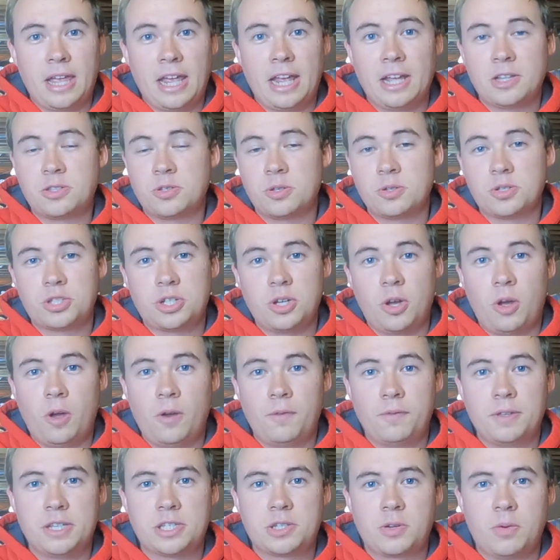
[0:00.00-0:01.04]
answers to all
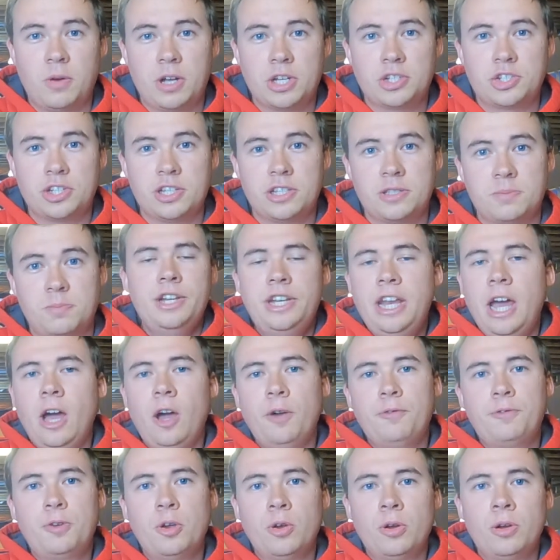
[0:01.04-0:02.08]
of these questions. Now,
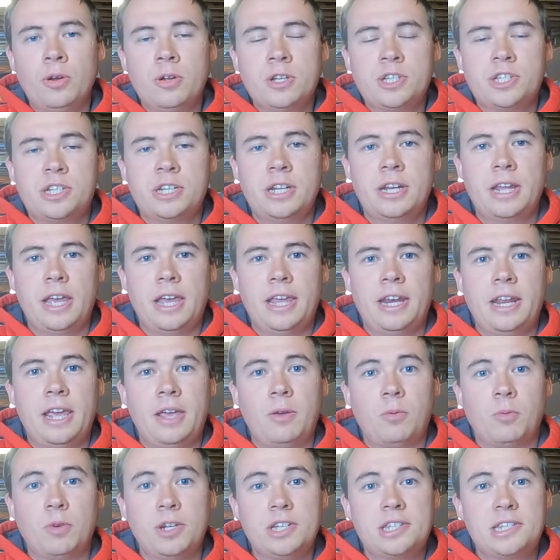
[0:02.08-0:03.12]
if you're interested in a
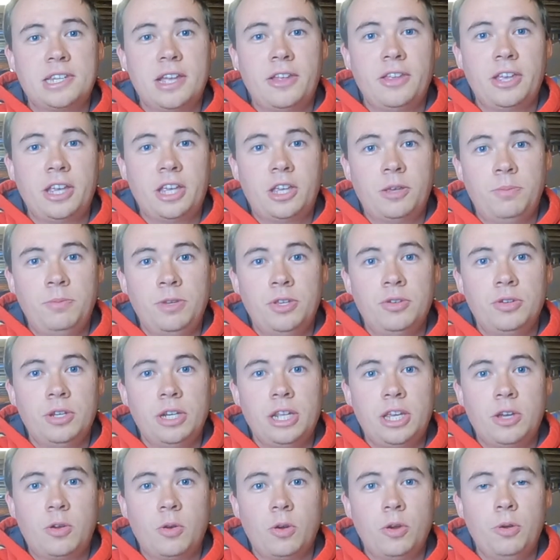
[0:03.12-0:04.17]
reselling
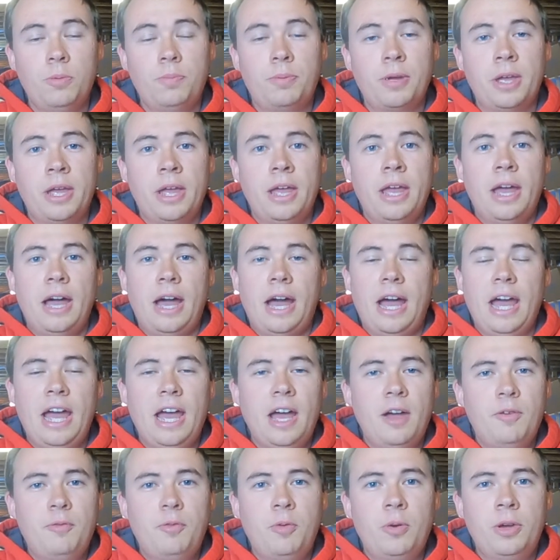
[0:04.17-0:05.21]
community group, I
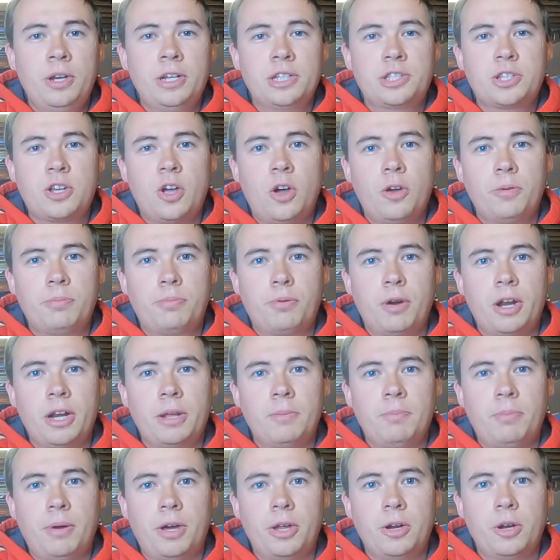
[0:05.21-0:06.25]
have one. It's called Bread
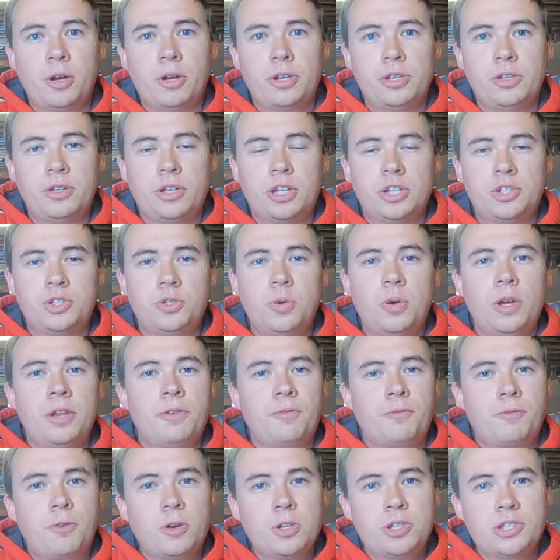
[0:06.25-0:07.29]
and Butter. You can join,
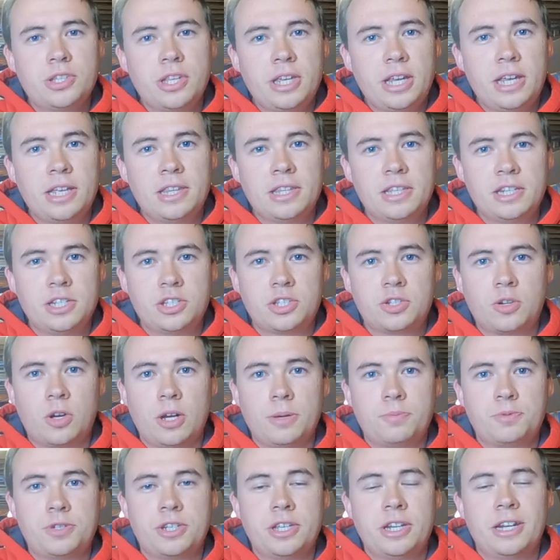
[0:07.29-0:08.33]
first link in the
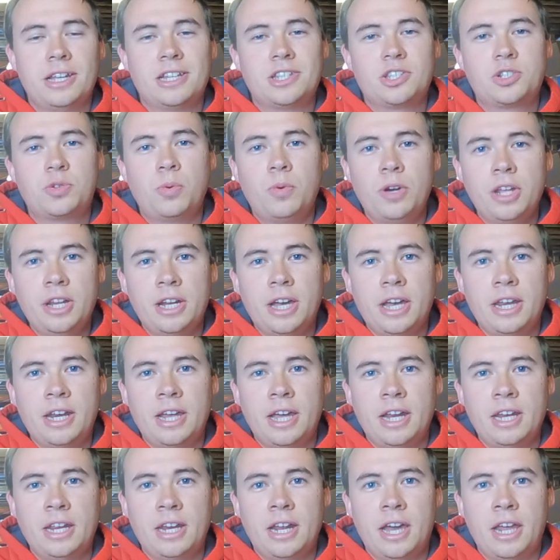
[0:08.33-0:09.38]
description. It's
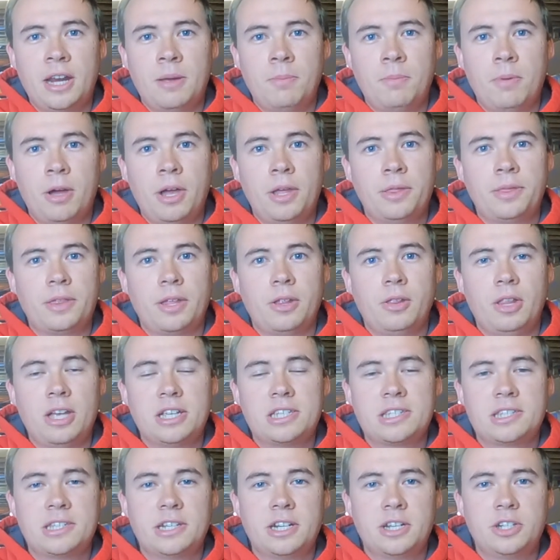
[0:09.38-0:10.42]
$29.99 a month,
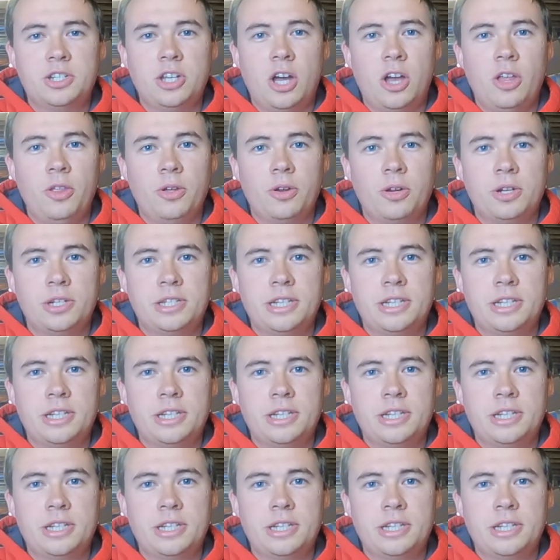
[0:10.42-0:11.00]
less than $1 a